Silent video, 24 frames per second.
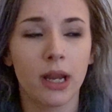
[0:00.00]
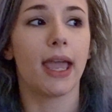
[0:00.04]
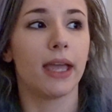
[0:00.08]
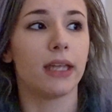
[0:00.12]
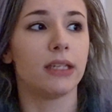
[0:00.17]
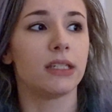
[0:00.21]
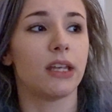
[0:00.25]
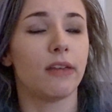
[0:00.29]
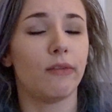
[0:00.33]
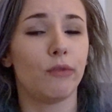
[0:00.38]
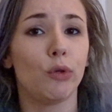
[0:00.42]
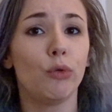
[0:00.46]

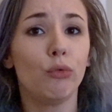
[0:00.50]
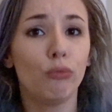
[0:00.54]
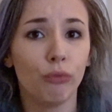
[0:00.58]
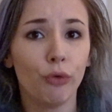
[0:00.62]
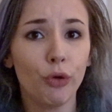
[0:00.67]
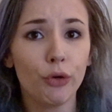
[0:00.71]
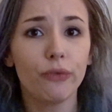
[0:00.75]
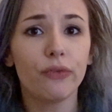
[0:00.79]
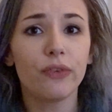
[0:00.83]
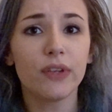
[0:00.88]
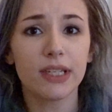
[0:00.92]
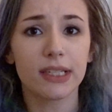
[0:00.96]
And if you
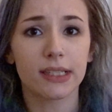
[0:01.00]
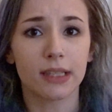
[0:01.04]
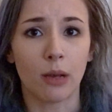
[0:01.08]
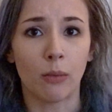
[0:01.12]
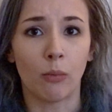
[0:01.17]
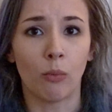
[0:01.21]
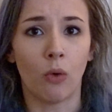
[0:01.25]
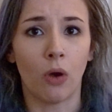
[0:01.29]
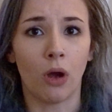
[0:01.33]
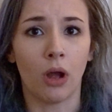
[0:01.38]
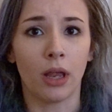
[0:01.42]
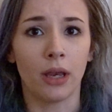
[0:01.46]
roofie
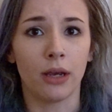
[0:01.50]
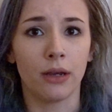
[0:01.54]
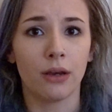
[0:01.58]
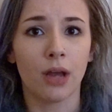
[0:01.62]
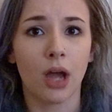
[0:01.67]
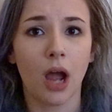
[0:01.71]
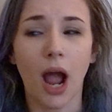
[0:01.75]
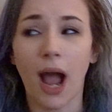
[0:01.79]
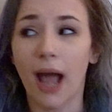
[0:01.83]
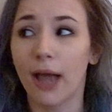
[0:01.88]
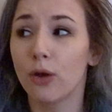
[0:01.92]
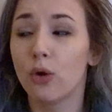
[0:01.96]
someone,
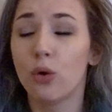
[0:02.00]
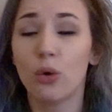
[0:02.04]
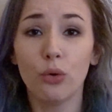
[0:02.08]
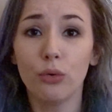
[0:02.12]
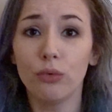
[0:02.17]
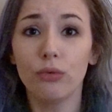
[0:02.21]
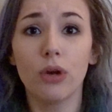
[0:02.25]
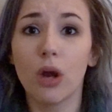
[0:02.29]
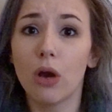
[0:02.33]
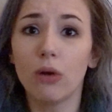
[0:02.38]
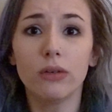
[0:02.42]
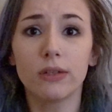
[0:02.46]

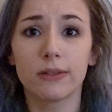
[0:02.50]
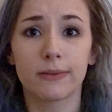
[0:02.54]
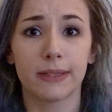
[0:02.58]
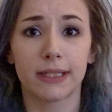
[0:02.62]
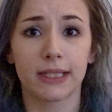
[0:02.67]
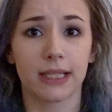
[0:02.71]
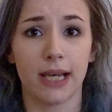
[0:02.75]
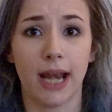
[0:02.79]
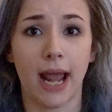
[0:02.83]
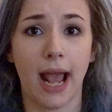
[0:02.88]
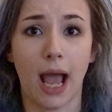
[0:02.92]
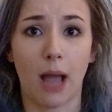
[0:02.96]
who knows
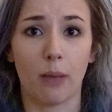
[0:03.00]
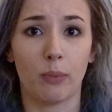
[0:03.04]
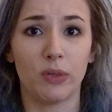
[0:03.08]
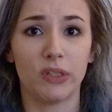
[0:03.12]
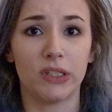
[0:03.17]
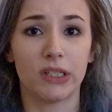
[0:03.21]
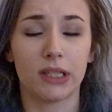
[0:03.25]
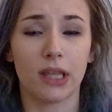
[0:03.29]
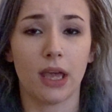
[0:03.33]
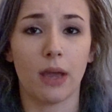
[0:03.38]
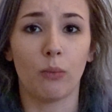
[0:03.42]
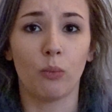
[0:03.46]
what's going to happen
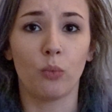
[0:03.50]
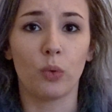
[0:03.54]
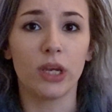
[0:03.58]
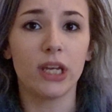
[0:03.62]
to them?